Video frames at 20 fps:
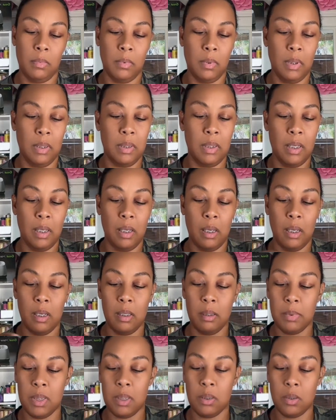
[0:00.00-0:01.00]
and then I
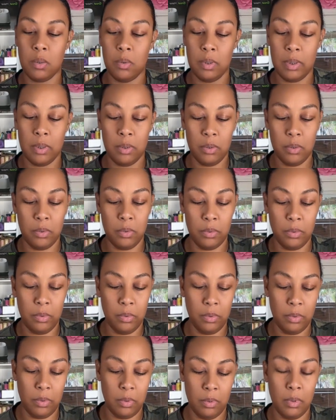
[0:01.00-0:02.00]
am just going to
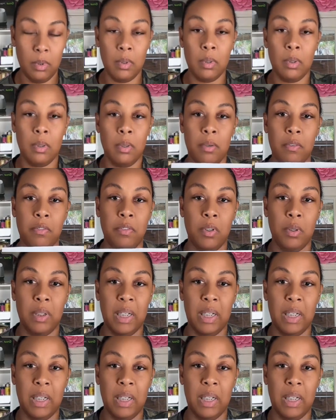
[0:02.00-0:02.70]
fold